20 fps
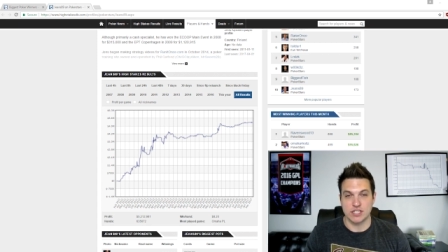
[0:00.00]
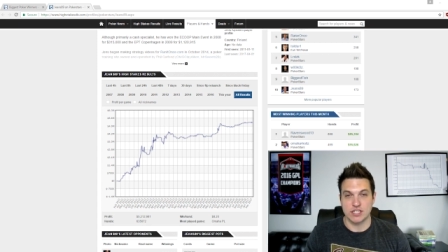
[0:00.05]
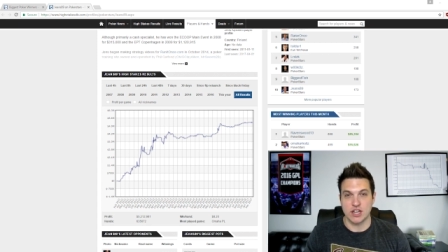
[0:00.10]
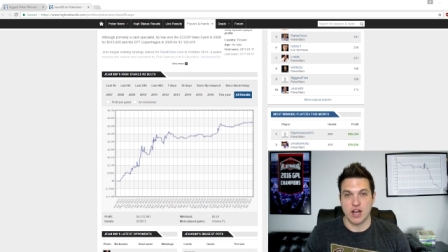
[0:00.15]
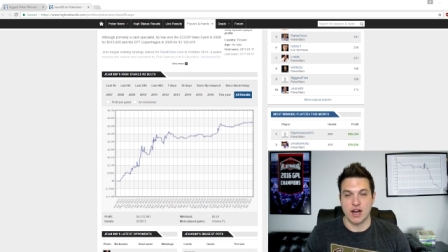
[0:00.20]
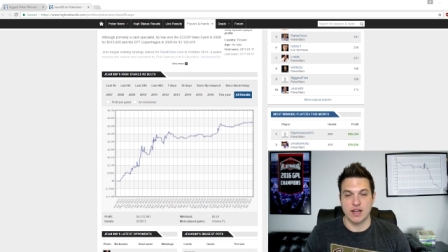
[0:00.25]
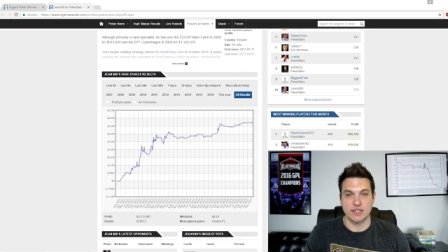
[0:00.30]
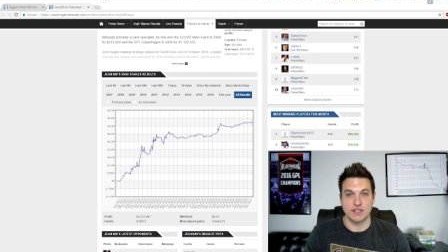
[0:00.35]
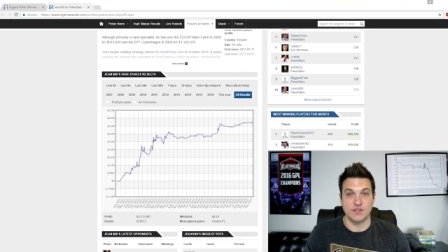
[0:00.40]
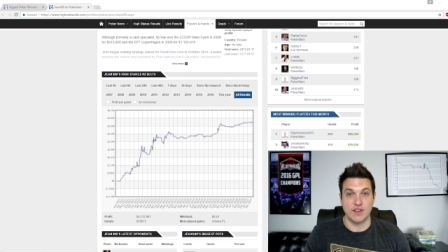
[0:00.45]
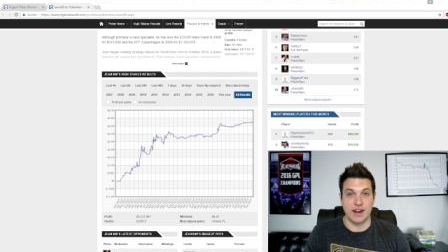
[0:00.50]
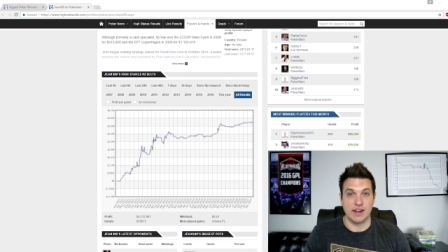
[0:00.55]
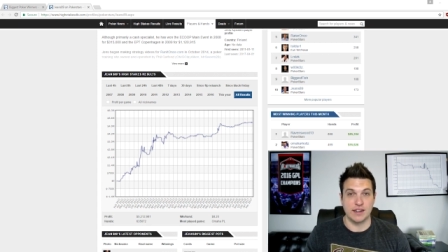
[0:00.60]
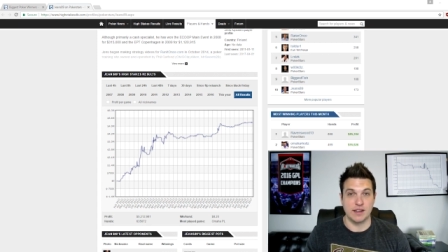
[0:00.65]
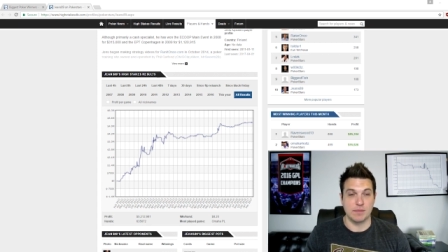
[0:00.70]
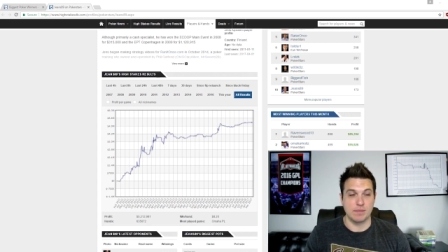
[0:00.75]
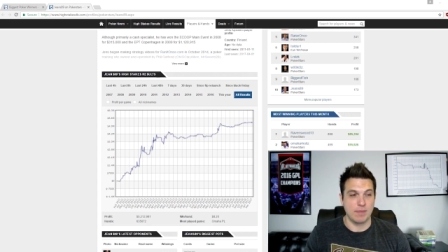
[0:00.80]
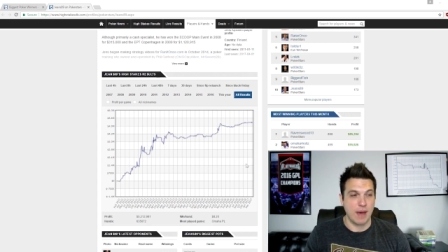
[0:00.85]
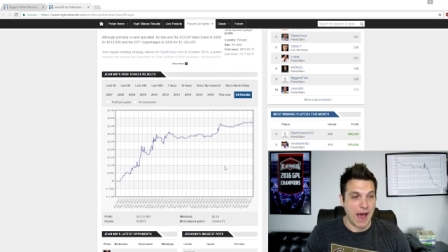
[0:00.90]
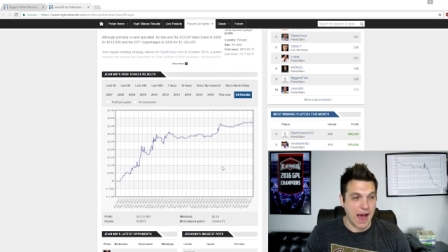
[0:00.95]
Sauce
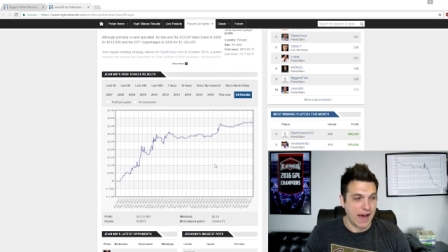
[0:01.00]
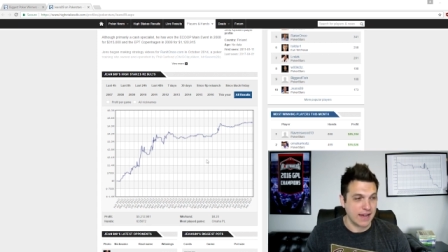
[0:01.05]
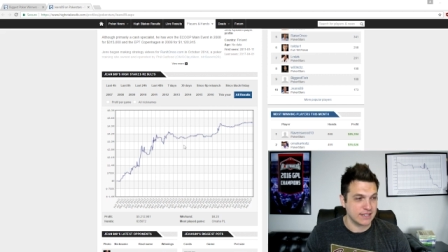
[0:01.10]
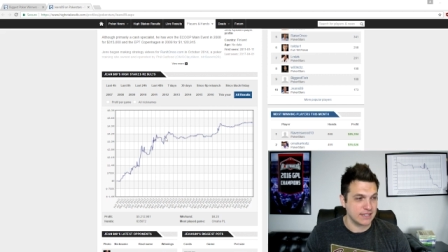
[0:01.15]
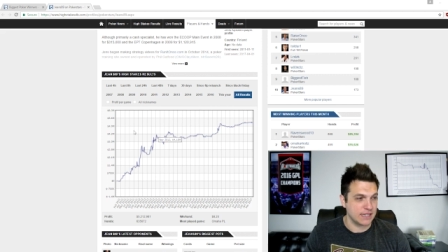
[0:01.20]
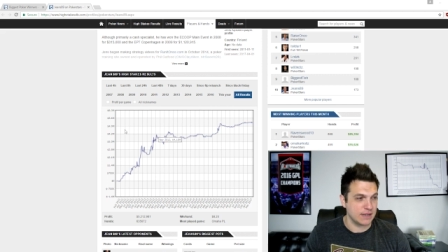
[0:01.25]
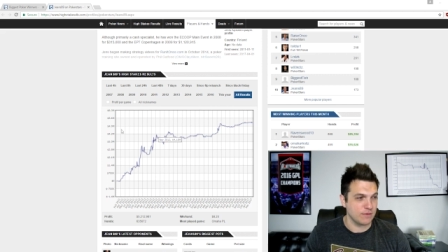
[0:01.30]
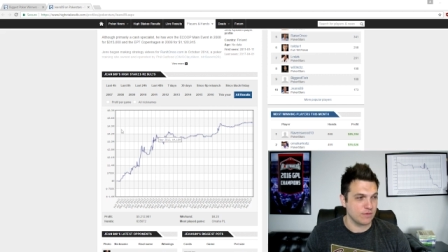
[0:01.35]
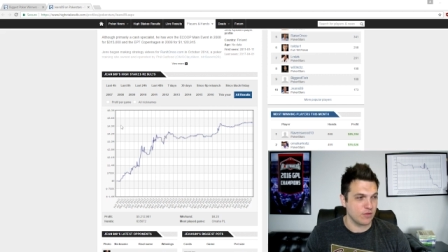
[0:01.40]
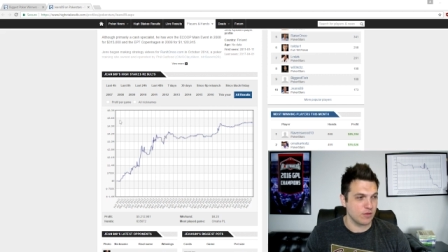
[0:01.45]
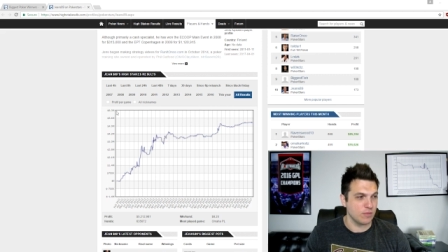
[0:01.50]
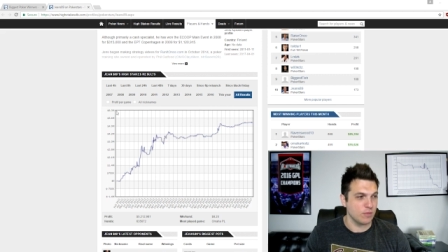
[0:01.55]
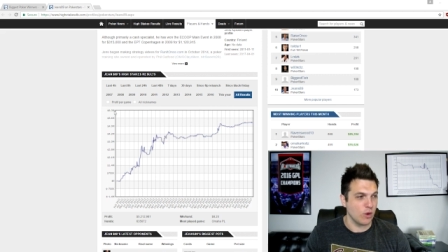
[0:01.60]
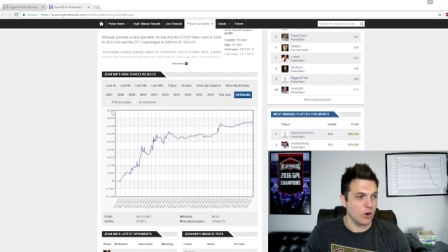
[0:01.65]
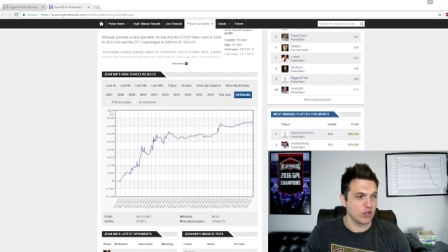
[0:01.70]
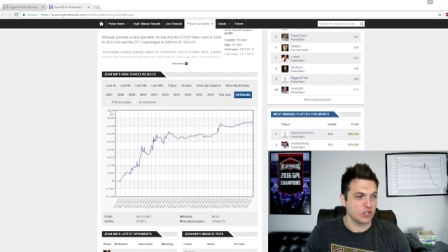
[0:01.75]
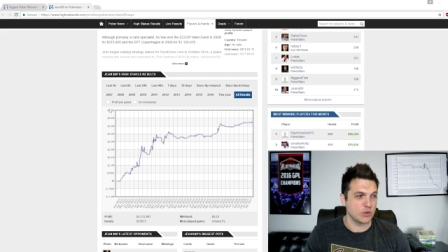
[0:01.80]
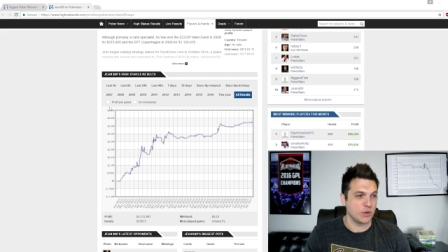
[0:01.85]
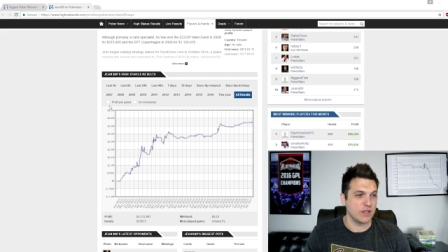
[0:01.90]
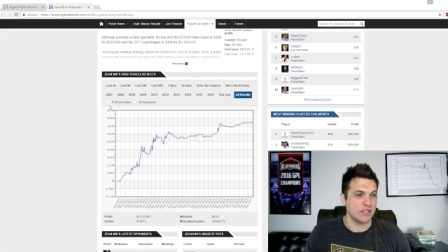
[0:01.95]
finally passed him for
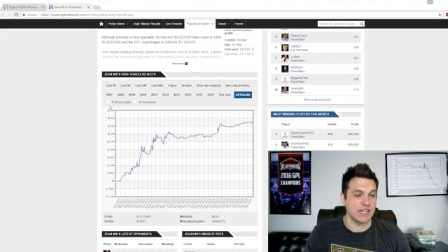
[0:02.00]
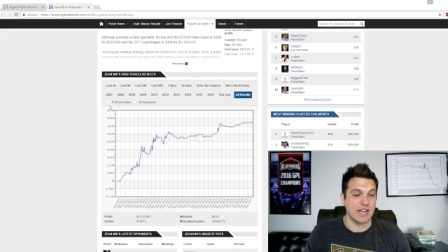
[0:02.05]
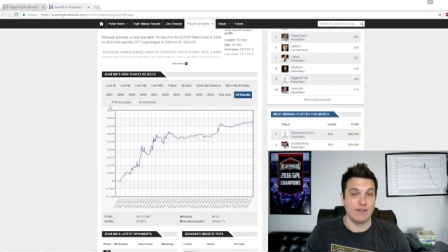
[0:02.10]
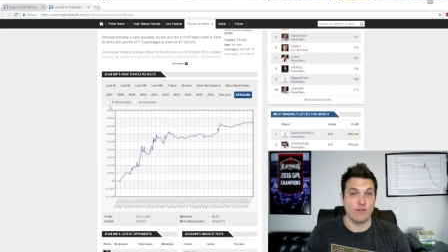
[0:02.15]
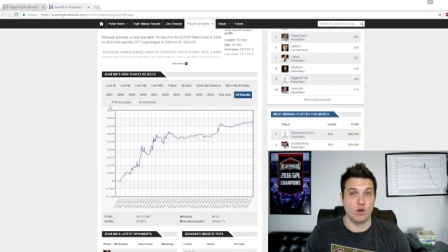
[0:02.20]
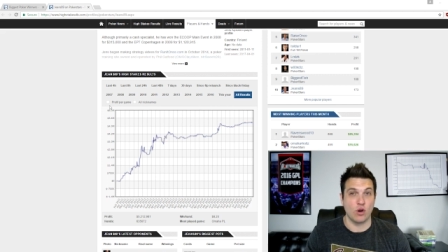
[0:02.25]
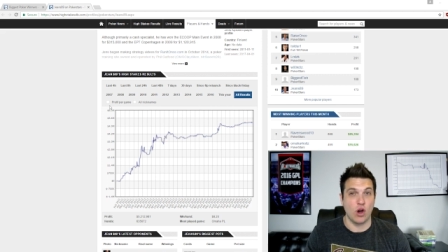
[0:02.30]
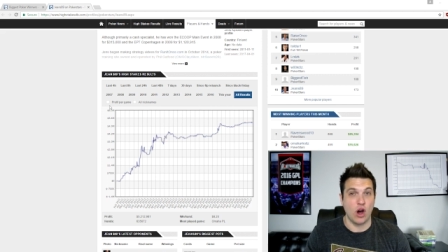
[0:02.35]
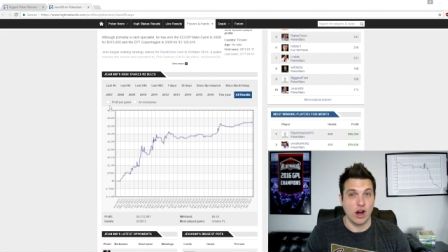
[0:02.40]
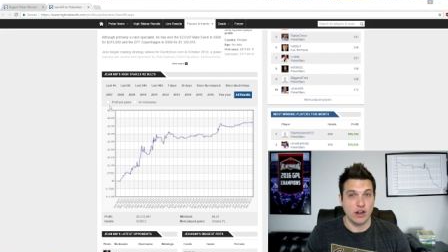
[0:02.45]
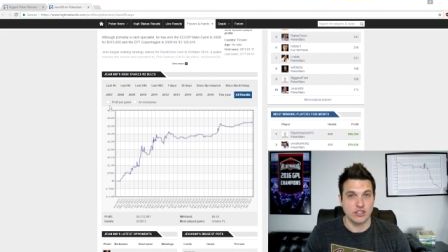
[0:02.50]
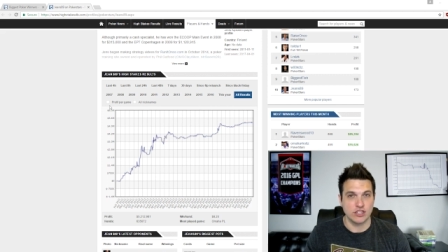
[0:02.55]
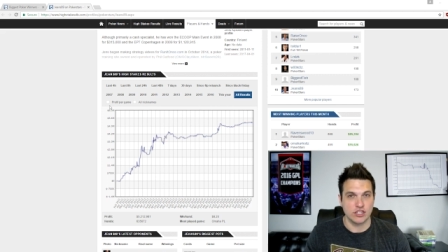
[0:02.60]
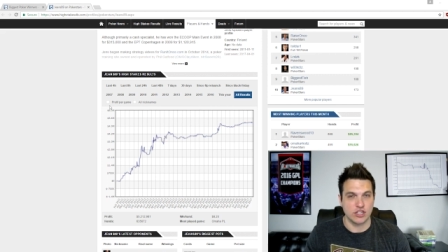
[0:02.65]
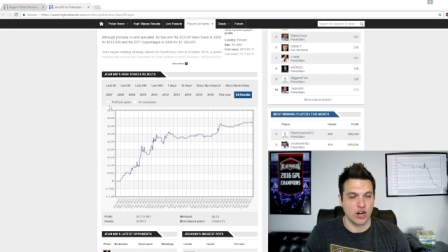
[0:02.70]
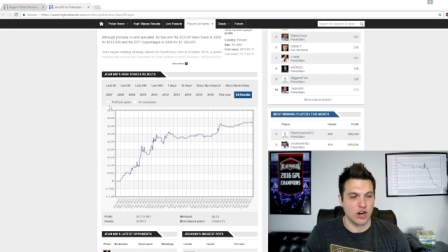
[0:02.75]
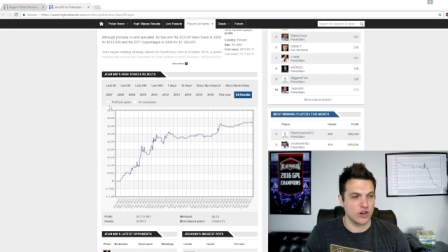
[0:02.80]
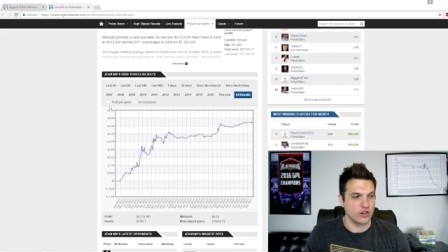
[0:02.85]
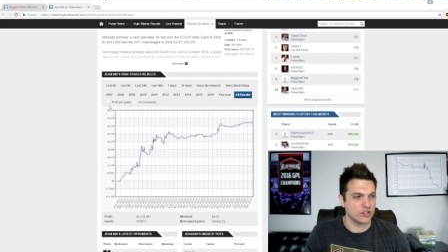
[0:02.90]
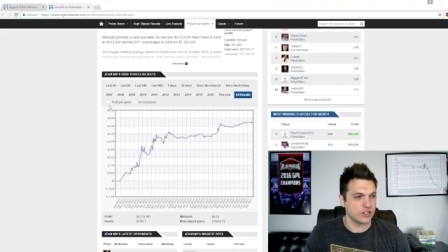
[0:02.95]
most winnings ever on
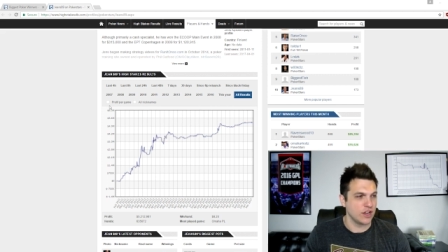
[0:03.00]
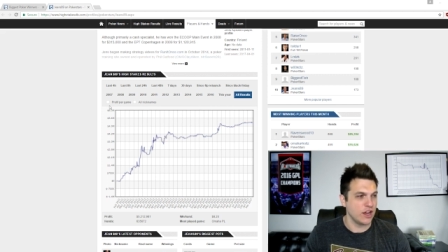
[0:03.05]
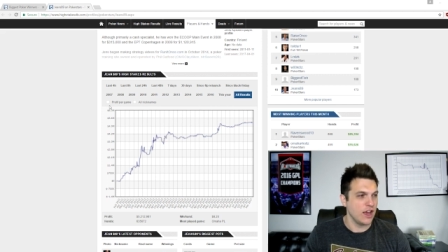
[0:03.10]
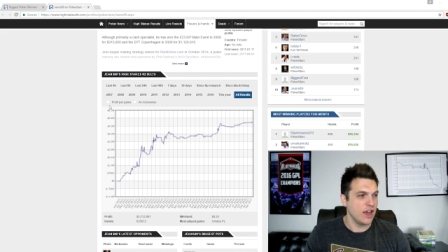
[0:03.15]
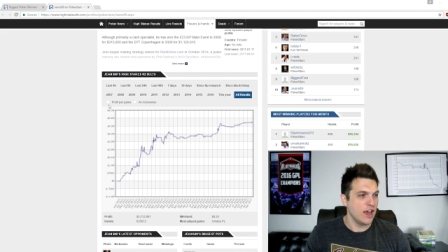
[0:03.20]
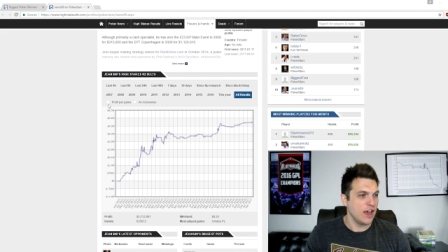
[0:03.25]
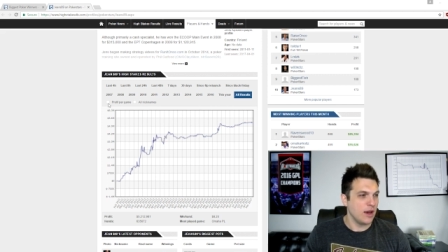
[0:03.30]
Stars.